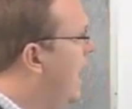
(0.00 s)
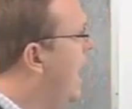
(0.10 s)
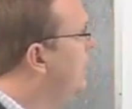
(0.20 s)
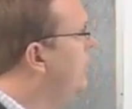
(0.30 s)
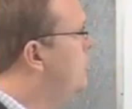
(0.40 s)

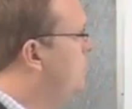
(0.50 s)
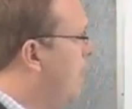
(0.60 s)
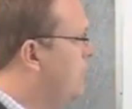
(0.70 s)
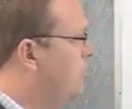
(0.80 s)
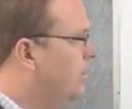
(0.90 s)
highly
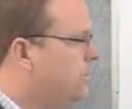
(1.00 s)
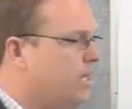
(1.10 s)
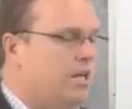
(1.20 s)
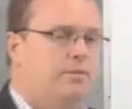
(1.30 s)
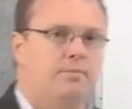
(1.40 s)
directional
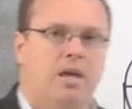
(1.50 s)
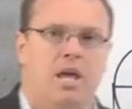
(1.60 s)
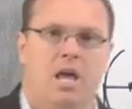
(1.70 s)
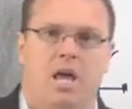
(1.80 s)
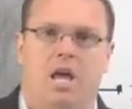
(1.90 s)
antenna.
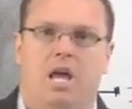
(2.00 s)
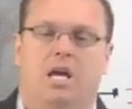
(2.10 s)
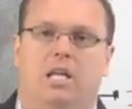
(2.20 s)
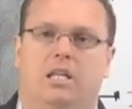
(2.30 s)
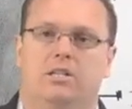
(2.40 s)

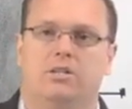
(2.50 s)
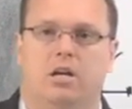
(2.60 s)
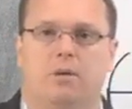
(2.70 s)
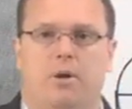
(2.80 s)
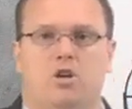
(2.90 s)
Let's
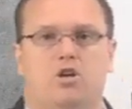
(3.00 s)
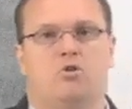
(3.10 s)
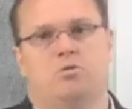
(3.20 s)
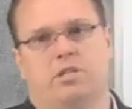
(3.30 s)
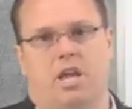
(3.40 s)
talk about
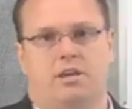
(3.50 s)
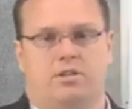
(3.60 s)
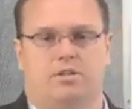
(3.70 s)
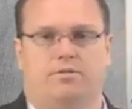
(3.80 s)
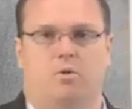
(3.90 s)
use
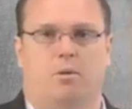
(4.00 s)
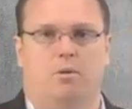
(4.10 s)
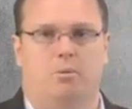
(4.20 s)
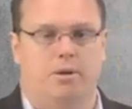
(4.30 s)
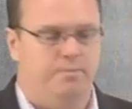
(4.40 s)
cases for a
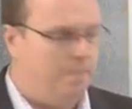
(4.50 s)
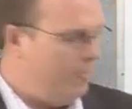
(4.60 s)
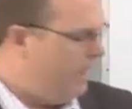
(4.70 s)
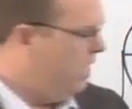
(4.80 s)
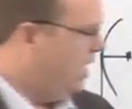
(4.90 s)
moment.
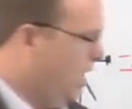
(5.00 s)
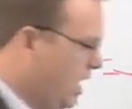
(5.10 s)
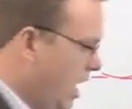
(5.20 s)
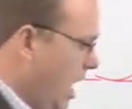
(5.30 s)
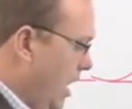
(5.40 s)

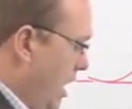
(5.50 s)
A